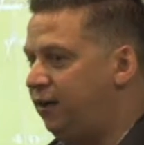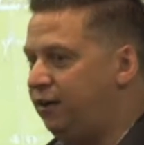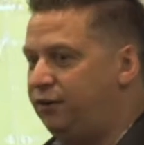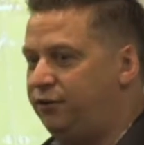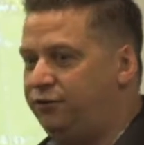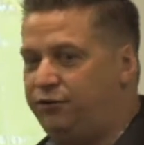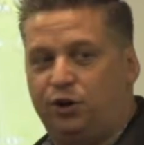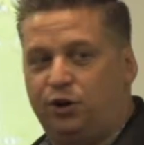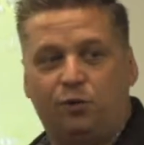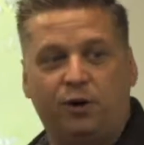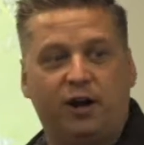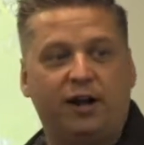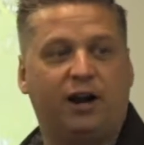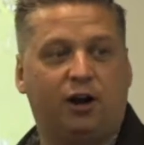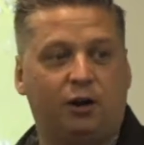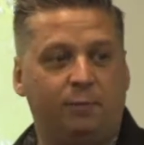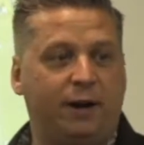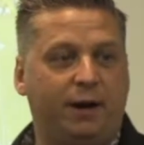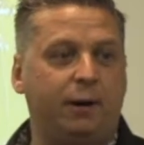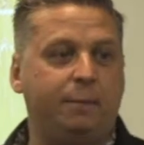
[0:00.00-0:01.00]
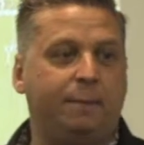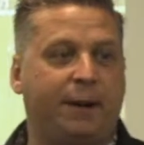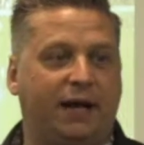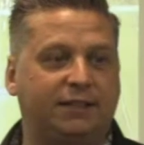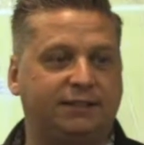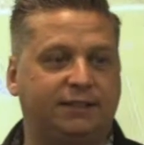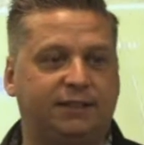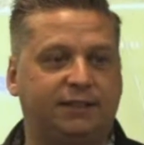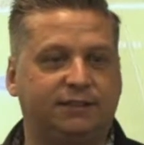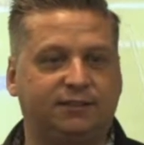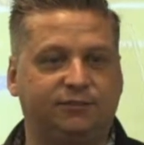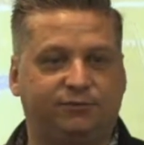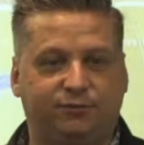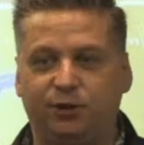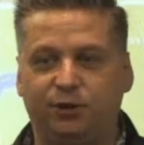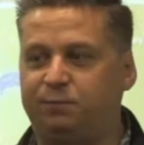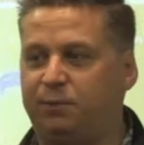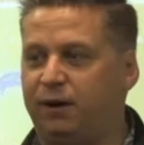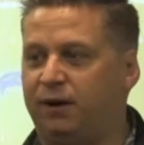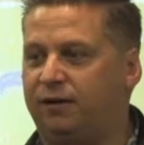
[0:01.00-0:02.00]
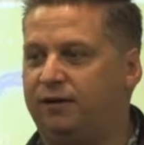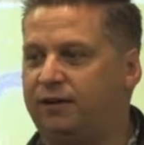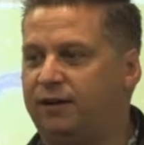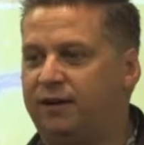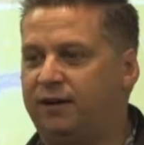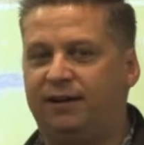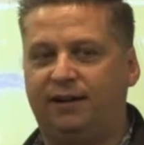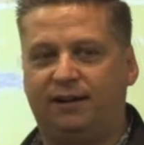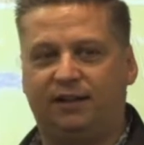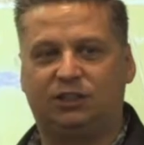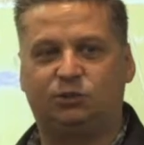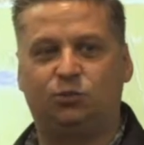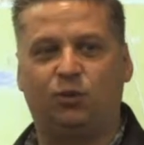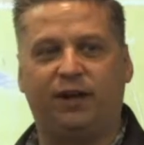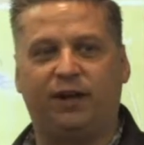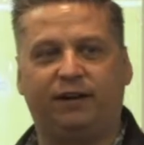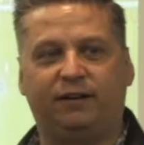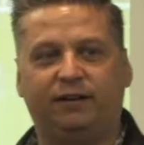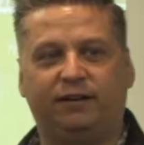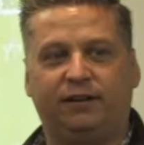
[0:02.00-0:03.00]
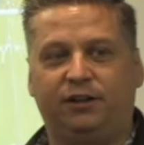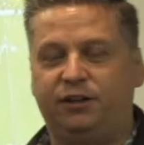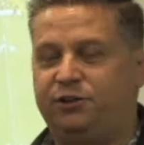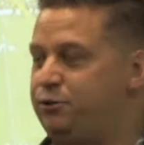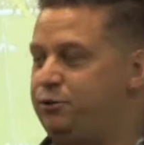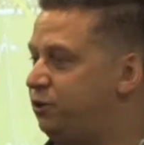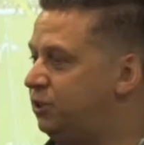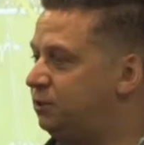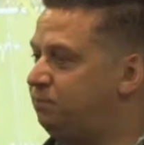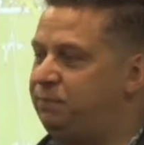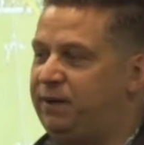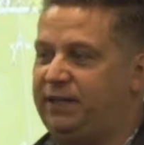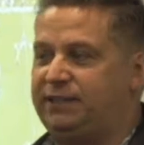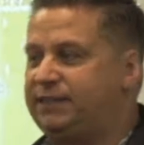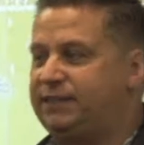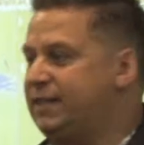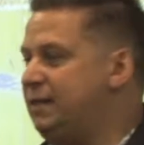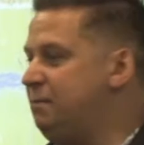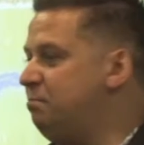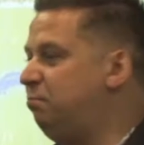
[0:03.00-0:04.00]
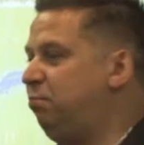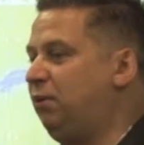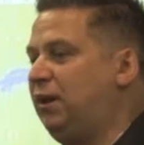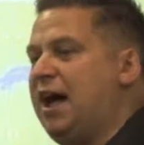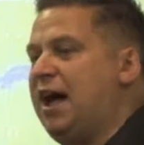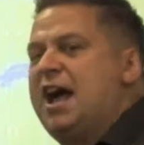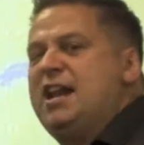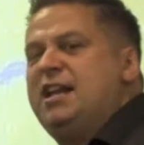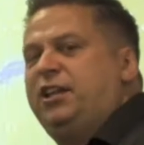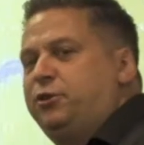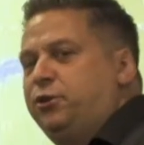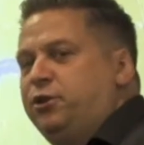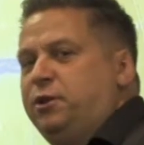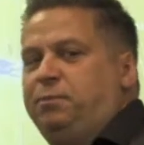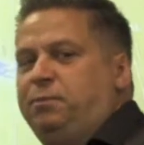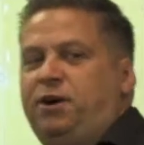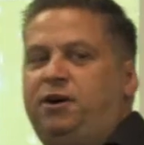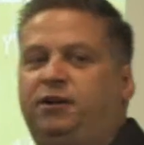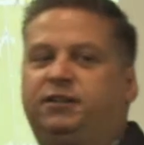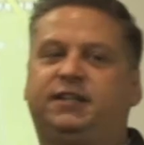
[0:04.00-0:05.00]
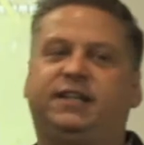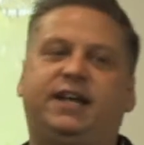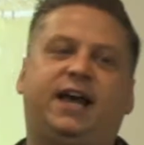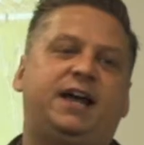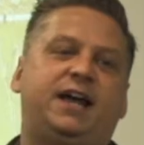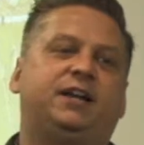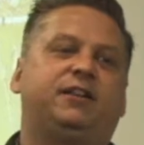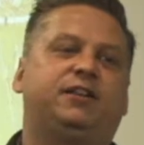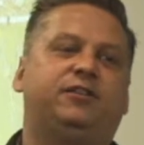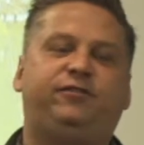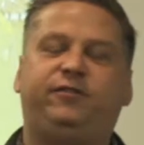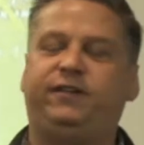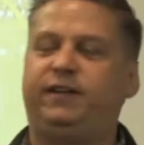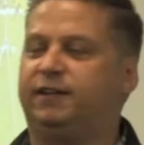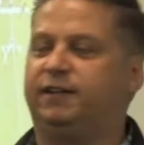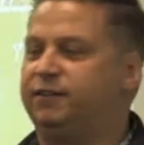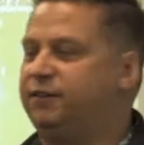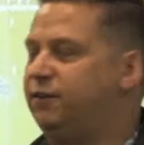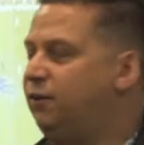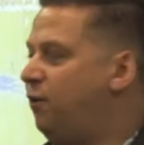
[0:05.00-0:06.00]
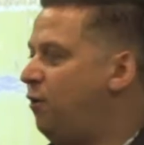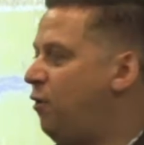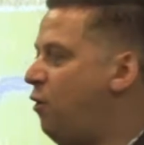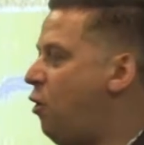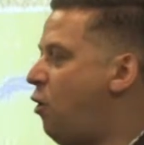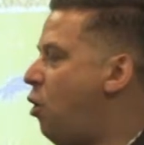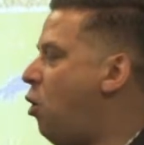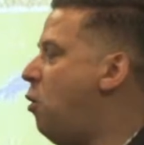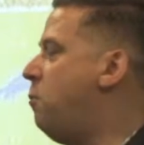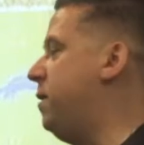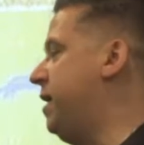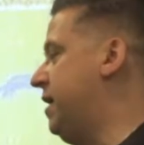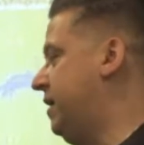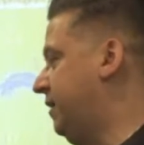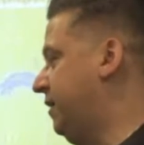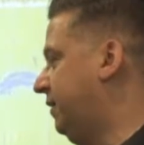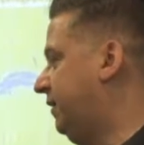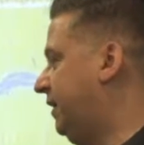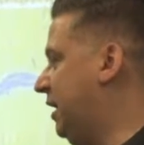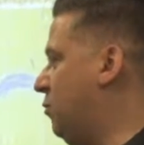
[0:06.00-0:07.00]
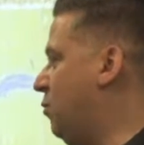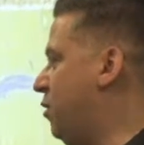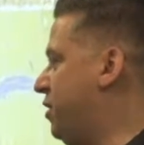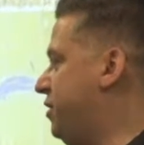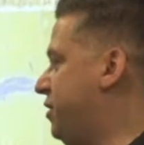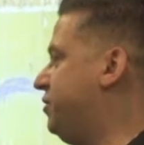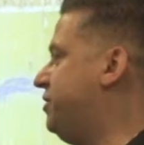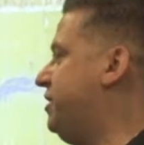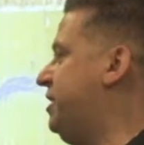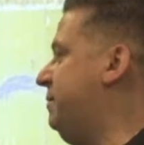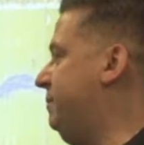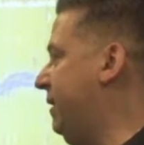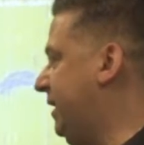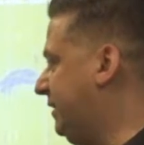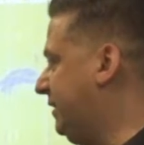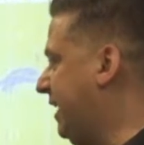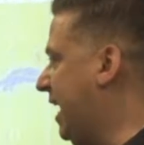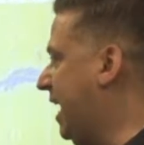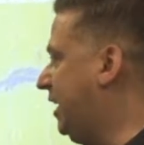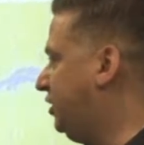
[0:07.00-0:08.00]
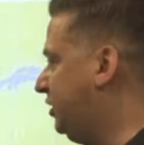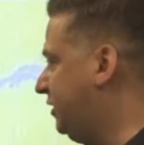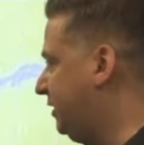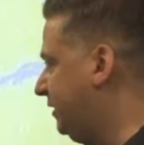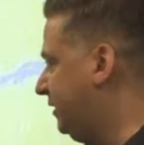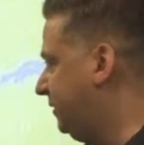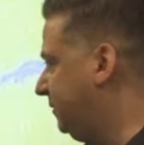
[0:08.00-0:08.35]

If you know what a Hail Mary pass is in football, it's when you just basically blindly throw the ball to the end of the field, hoping that one of your teammates catches it.